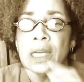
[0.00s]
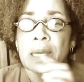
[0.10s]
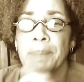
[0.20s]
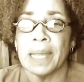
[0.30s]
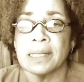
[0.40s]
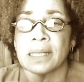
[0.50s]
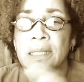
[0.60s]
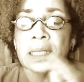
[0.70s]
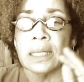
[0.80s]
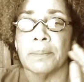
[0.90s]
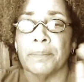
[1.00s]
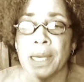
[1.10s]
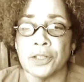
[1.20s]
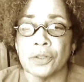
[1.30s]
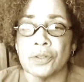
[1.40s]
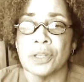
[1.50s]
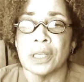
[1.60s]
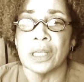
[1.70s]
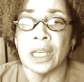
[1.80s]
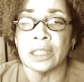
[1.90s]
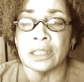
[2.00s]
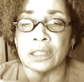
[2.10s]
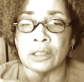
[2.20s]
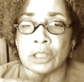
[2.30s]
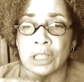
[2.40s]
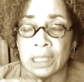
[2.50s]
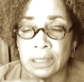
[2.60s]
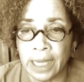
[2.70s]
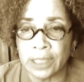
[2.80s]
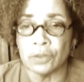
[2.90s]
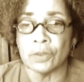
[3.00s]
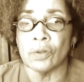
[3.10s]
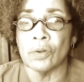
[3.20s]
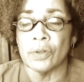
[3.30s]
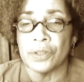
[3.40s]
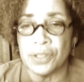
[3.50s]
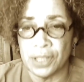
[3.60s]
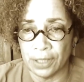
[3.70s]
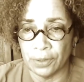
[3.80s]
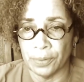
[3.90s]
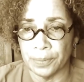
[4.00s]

basically measures the electrical signal.